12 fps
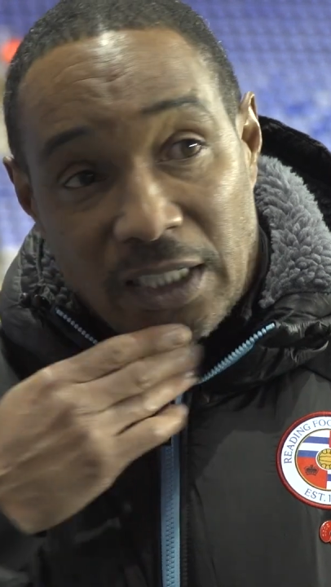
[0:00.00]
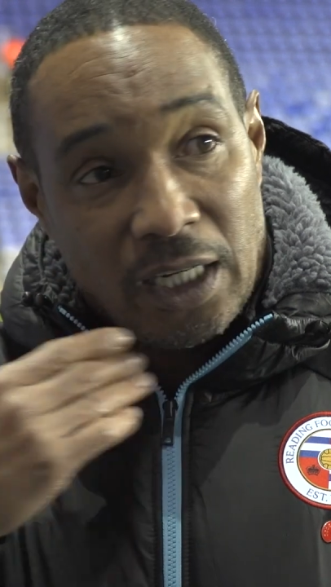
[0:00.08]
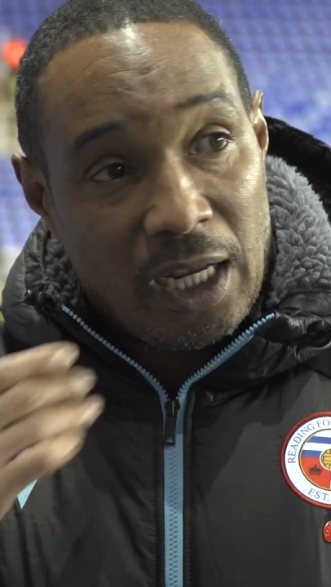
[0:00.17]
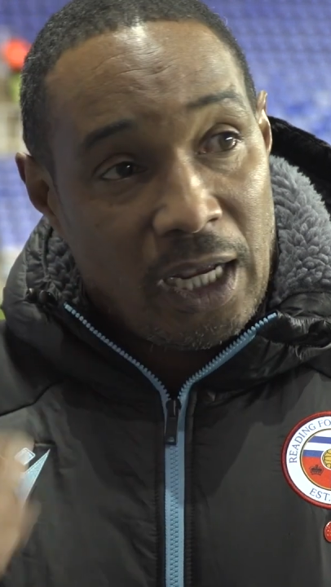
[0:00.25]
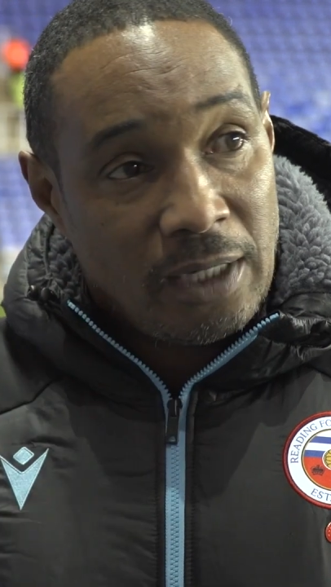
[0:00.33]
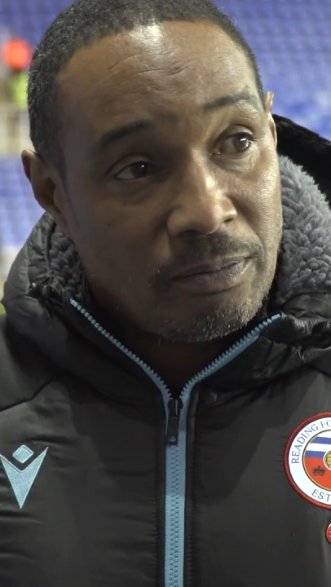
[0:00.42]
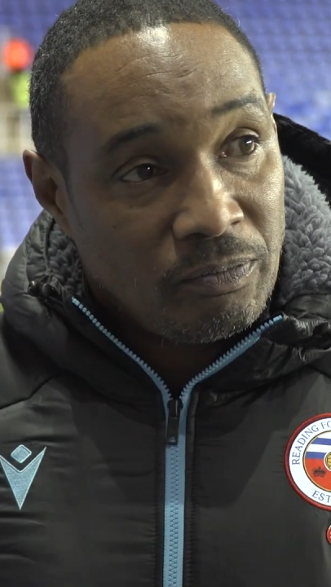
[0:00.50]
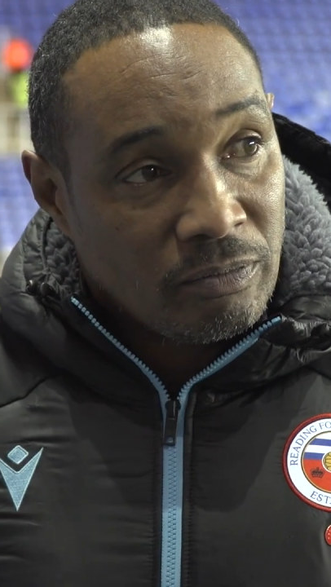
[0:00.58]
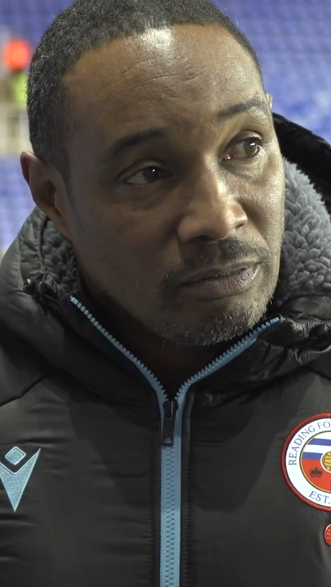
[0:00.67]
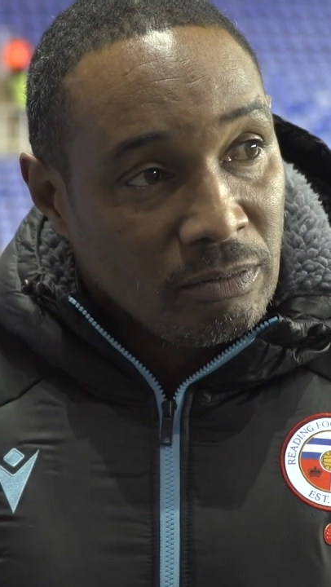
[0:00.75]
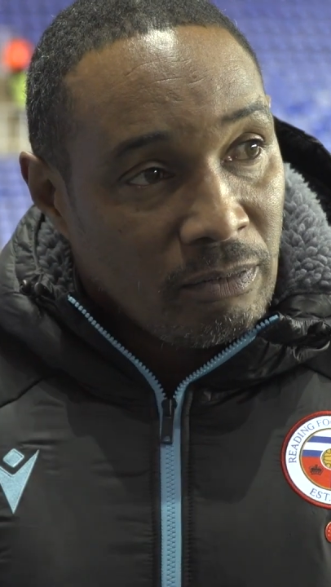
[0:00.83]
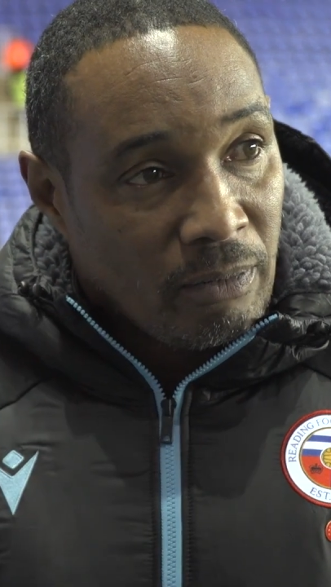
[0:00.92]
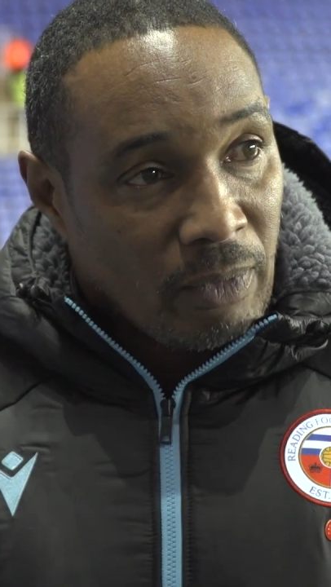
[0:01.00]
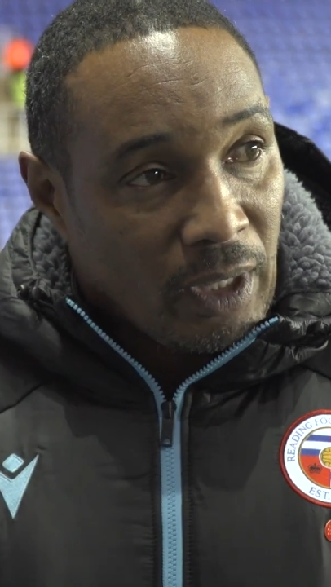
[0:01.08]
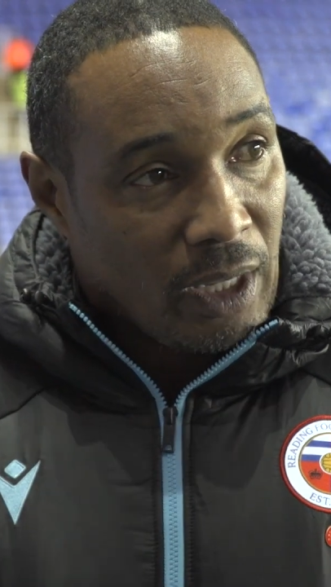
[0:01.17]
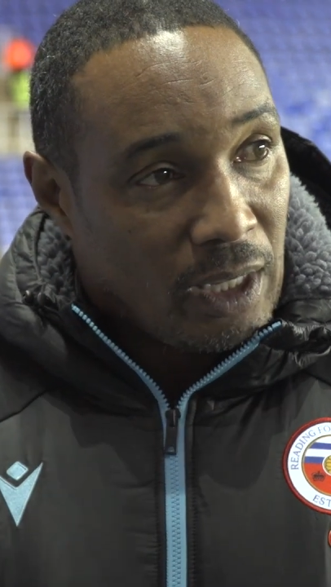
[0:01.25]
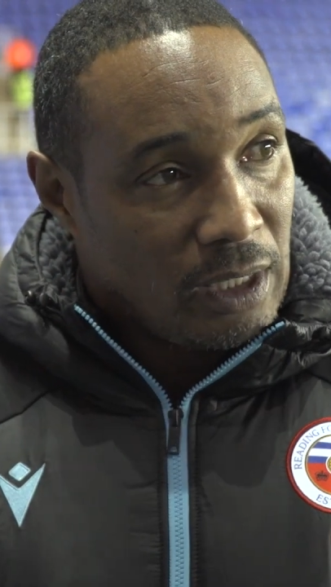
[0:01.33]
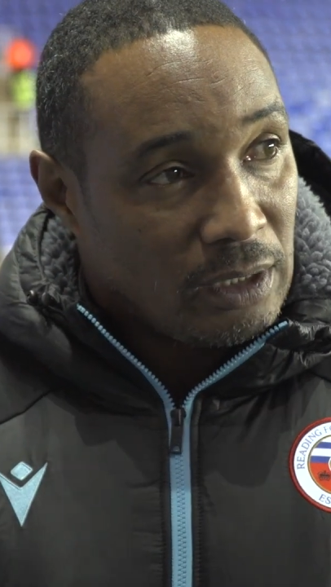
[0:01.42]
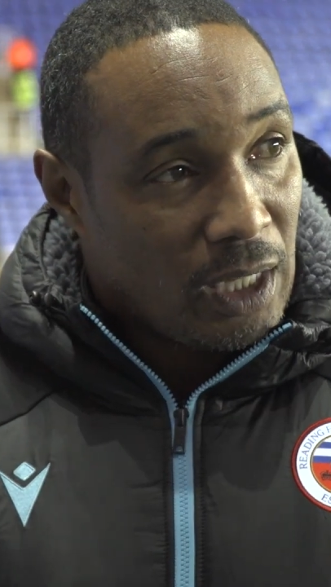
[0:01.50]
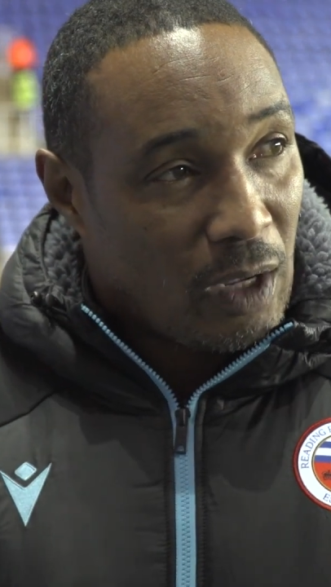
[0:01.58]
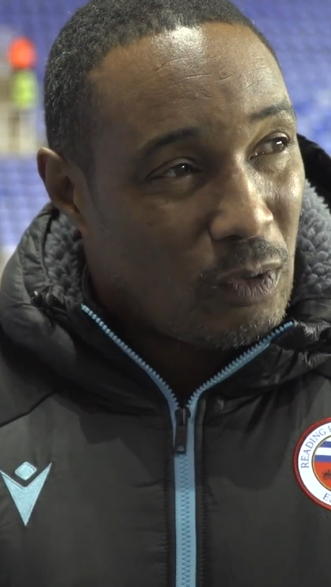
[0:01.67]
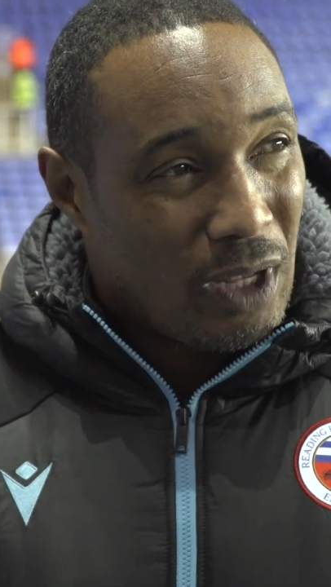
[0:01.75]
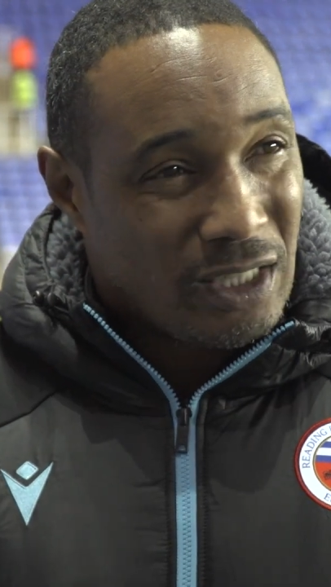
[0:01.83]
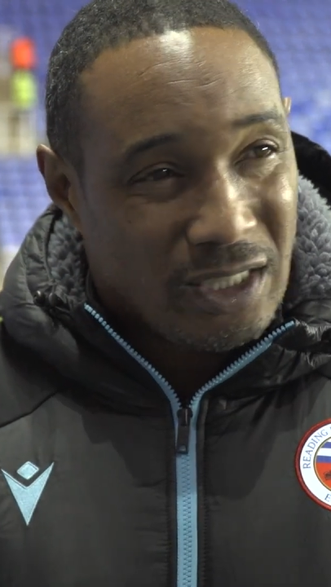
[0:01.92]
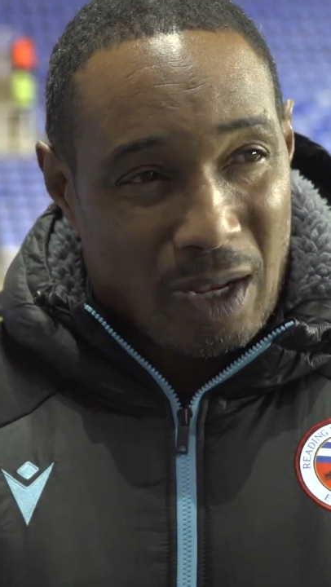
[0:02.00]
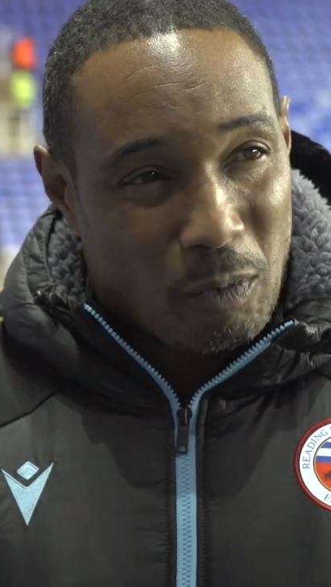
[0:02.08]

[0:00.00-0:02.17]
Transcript: Um, so, that's it.